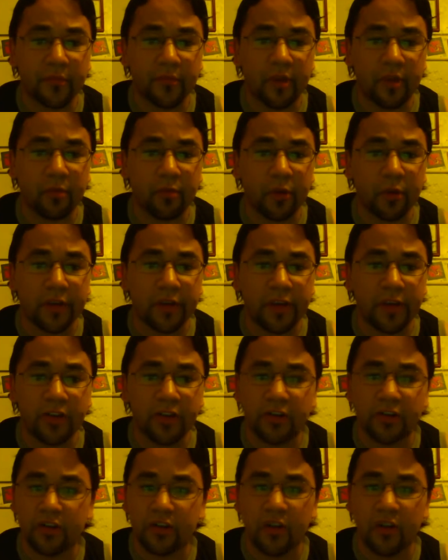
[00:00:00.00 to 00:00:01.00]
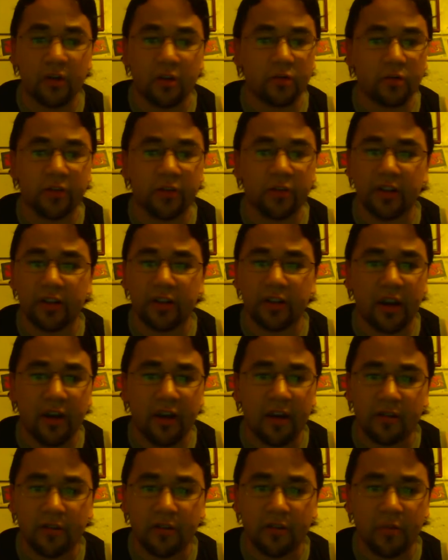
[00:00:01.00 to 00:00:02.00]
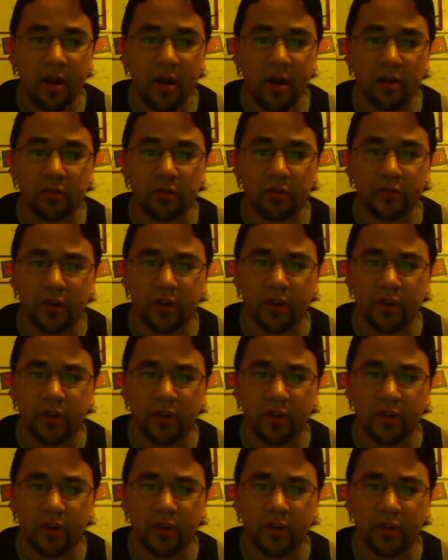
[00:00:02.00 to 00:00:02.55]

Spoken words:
It really is. The character models